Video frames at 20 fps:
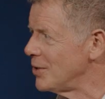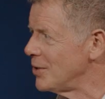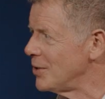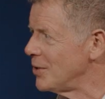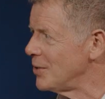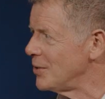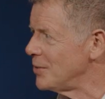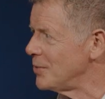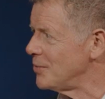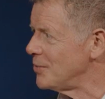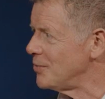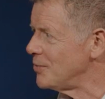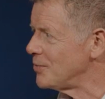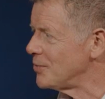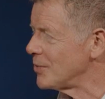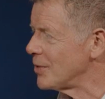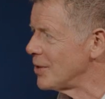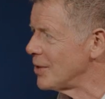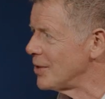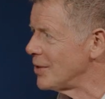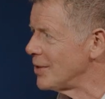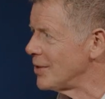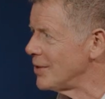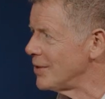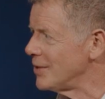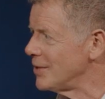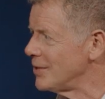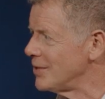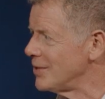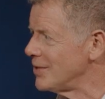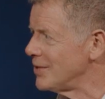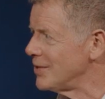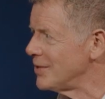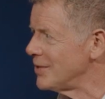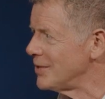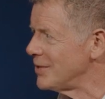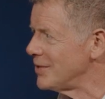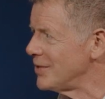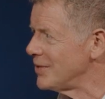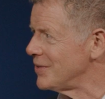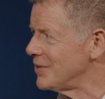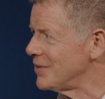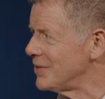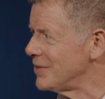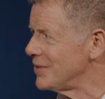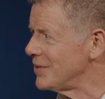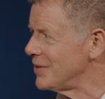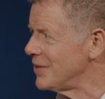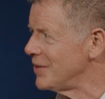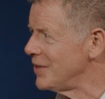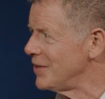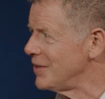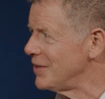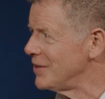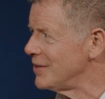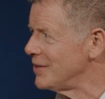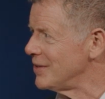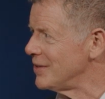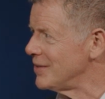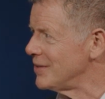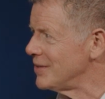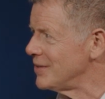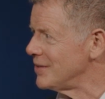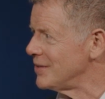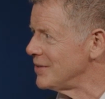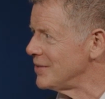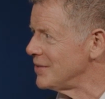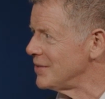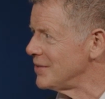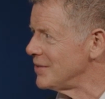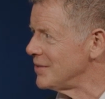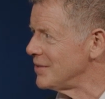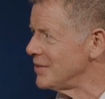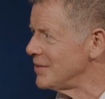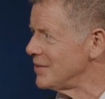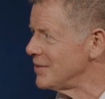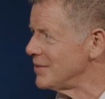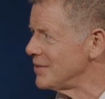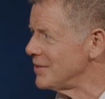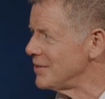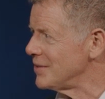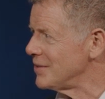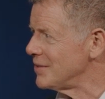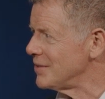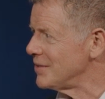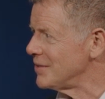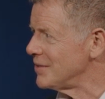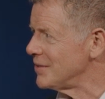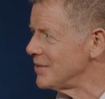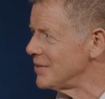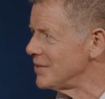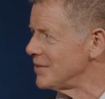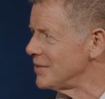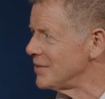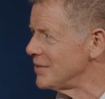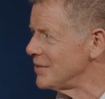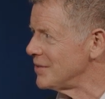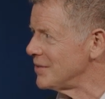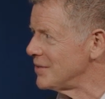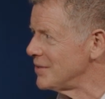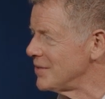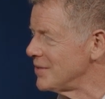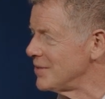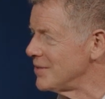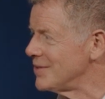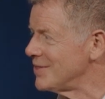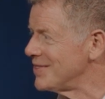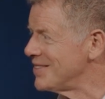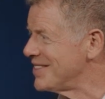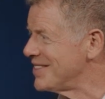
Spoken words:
This person isn't speaking.